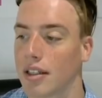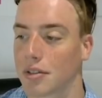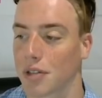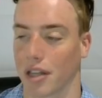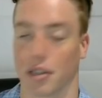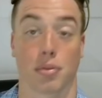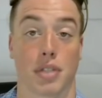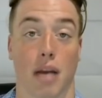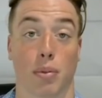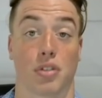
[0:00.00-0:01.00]
trying to
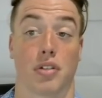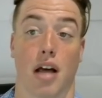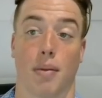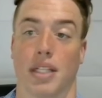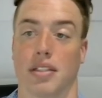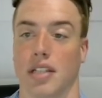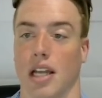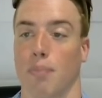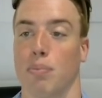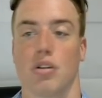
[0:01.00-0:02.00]
establish dominance.
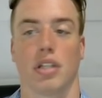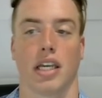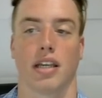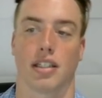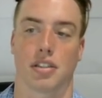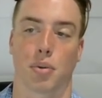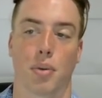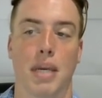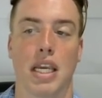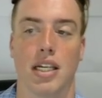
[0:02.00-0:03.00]
Now, bullying is the
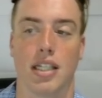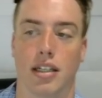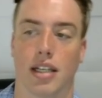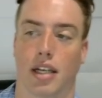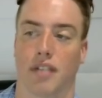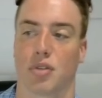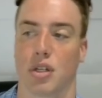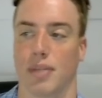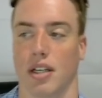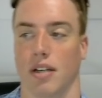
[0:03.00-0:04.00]
repeated negative
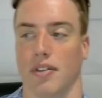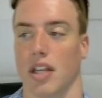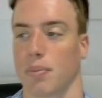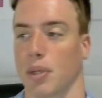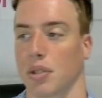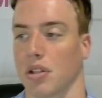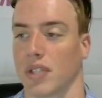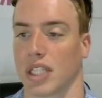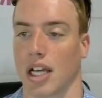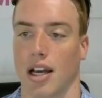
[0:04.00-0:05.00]
treatment of another person over
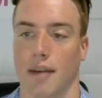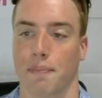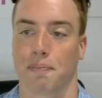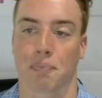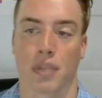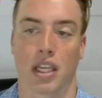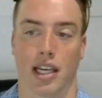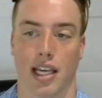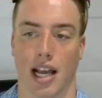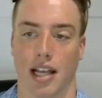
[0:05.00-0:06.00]
time.
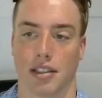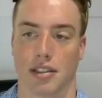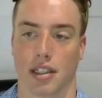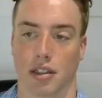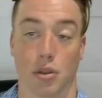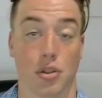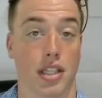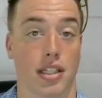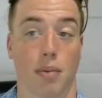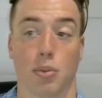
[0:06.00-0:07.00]
It includes the
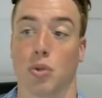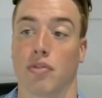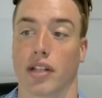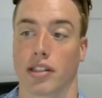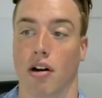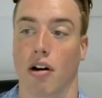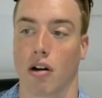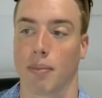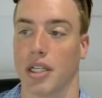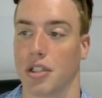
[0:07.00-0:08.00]
attempt to inflict
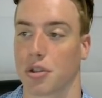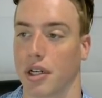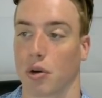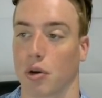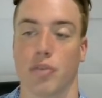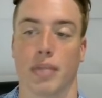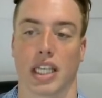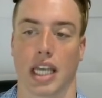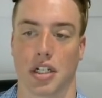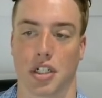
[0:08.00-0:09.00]
harm, injury, or
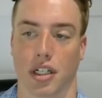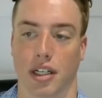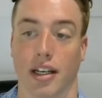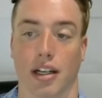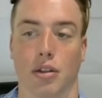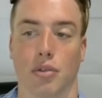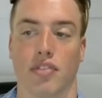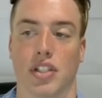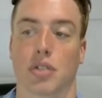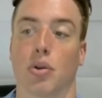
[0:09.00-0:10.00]
humiliation. It can include
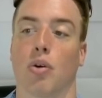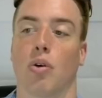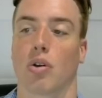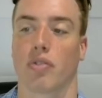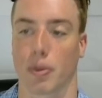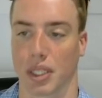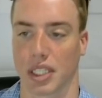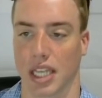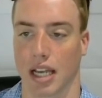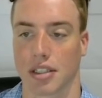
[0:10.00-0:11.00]
physical or verbal
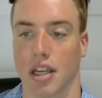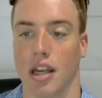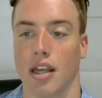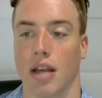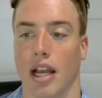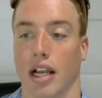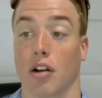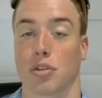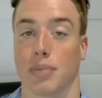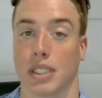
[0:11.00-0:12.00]
attacks, and it can
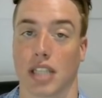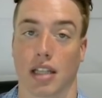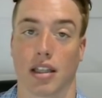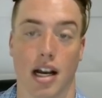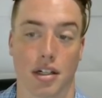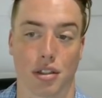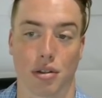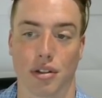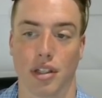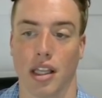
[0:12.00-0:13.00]
also be
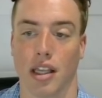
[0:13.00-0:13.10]
psychological.